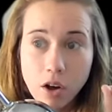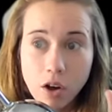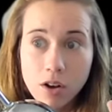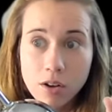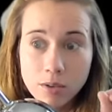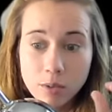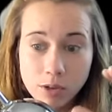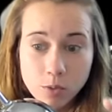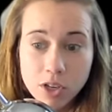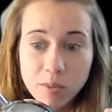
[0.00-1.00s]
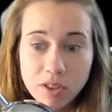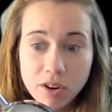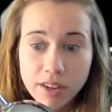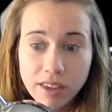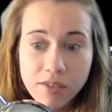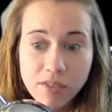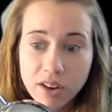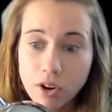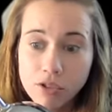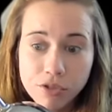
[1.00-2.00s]
on, when I was working with it on Canva,
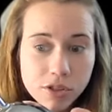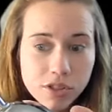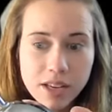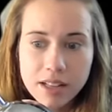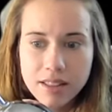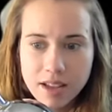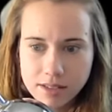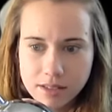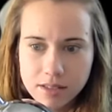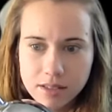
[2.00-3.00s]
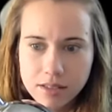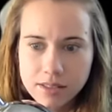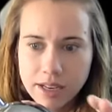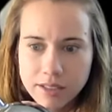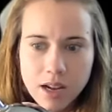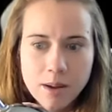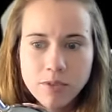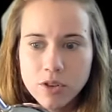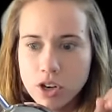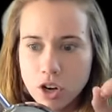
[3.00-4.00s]
it all looked like this. Desktop
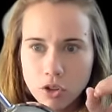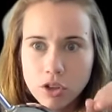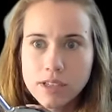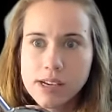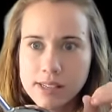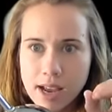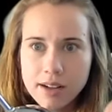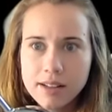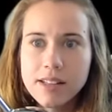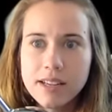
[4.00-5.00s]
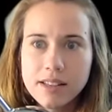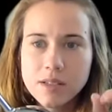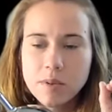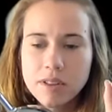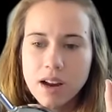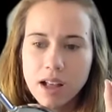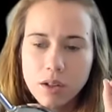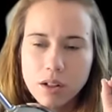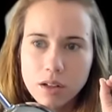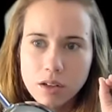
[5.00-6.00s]
version looked exactly like this, but then I
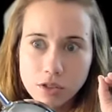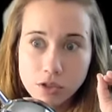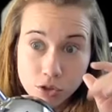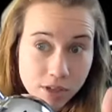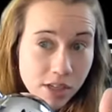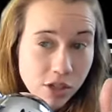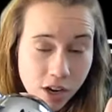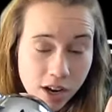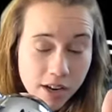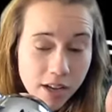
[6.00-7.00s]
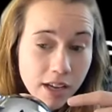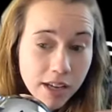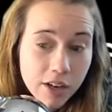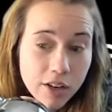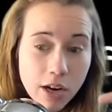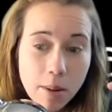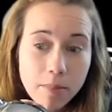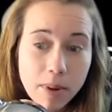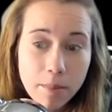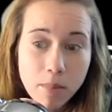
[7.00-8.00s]
screenshot here
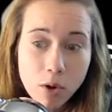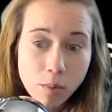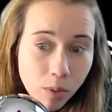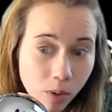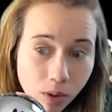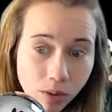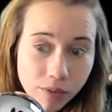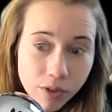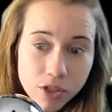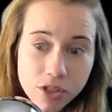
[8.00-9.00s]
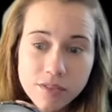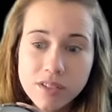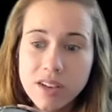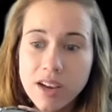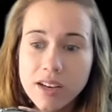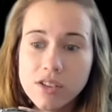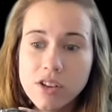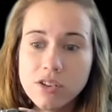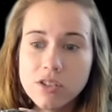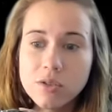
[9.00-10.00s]
my mobile version of the site and it's all